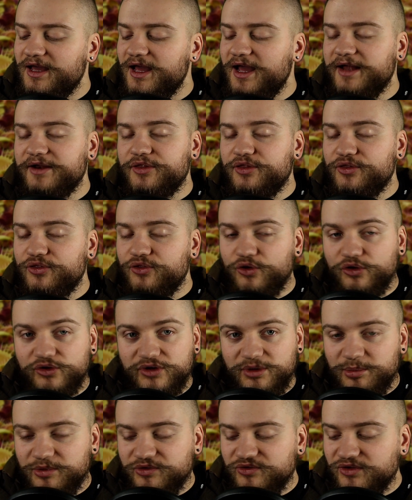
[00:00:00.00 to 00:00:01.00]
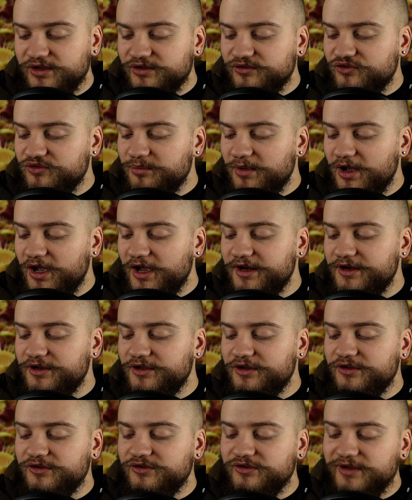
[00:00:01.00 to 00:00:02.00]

and 30% spider,